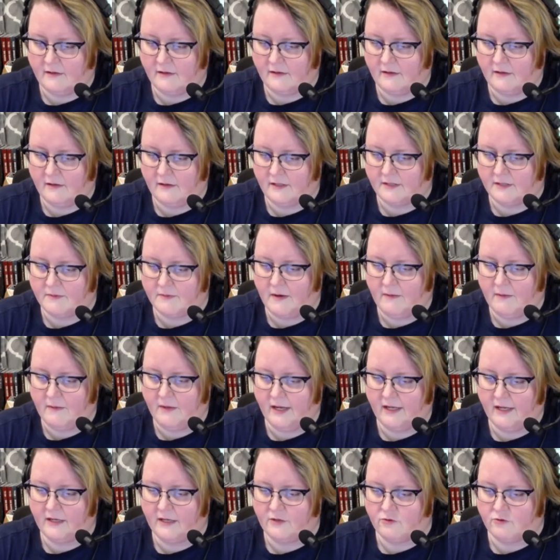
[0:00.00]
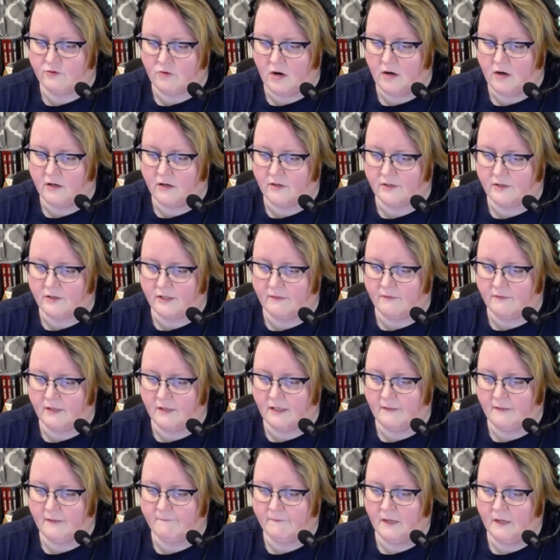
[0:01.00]
Because maybe I could draw it or something.
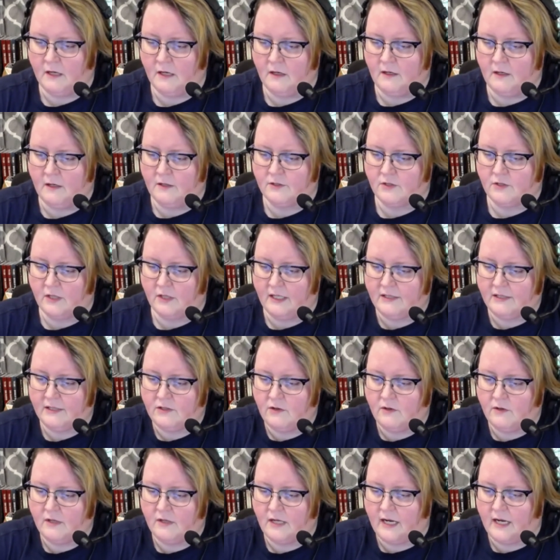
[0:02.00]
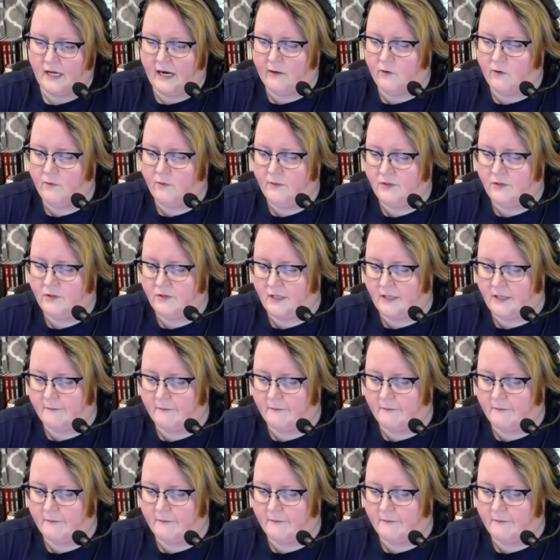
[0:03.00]
So let's go to the Cairo Museum.